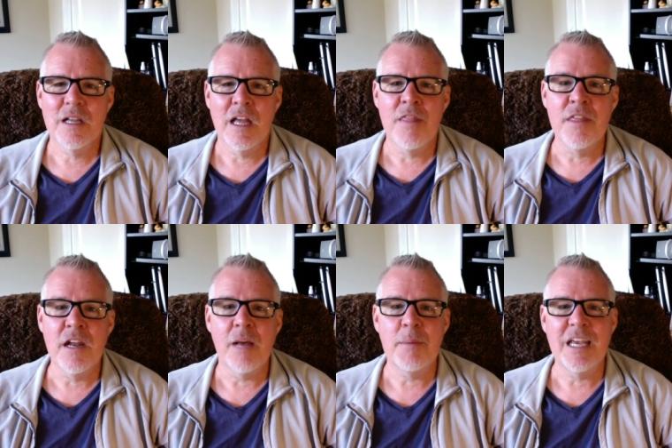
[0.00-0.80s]
and then
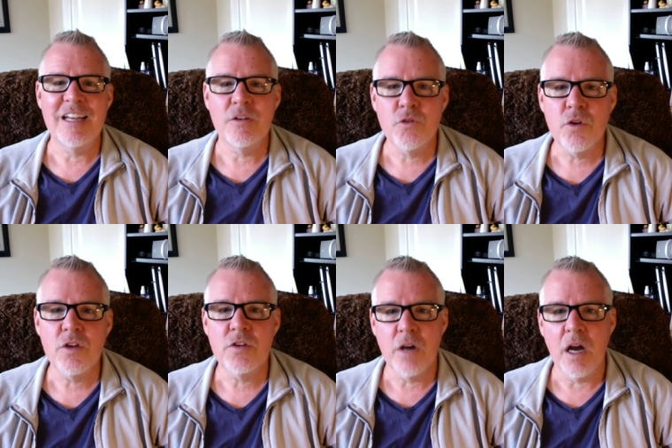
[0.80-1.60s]
I began to
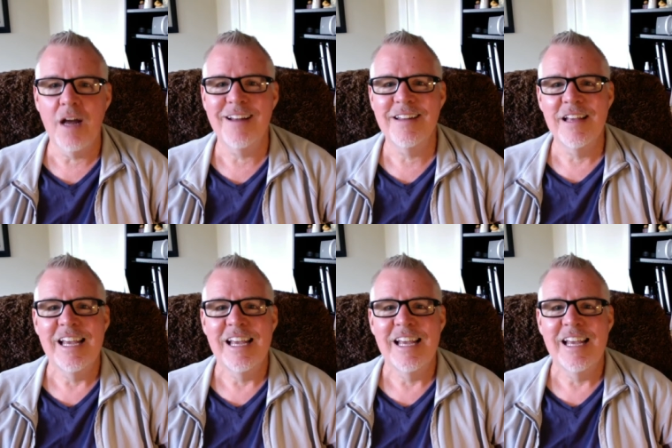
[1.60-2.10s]
trust God.